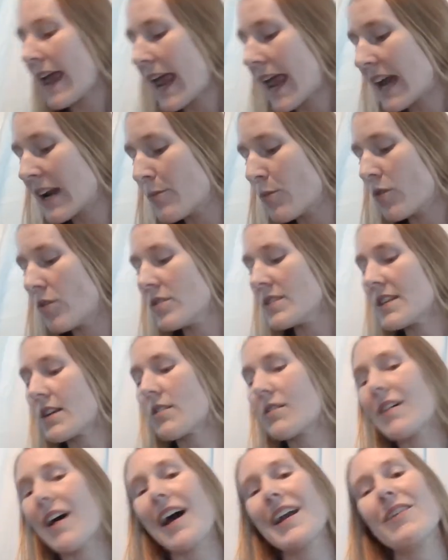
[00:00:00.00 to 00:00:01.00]
animals that
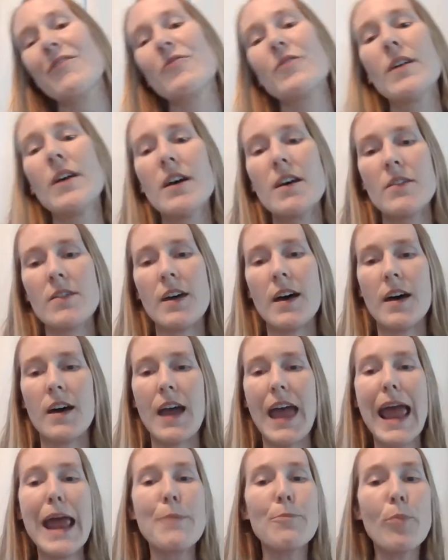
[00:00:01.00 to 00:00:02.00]
are kind of the
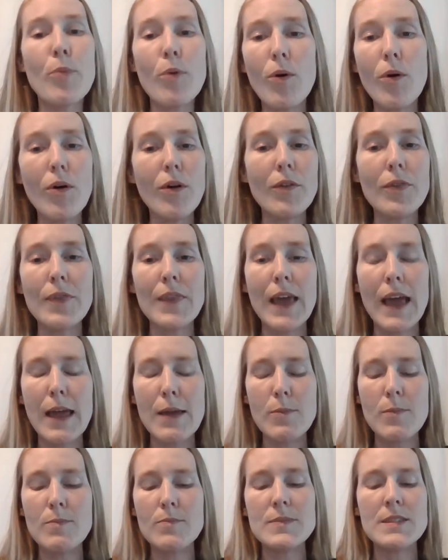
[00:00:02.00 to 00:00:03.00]
April
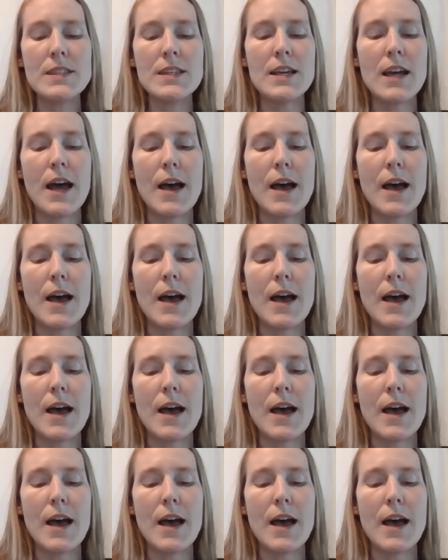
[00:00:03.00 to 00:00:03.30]
themed,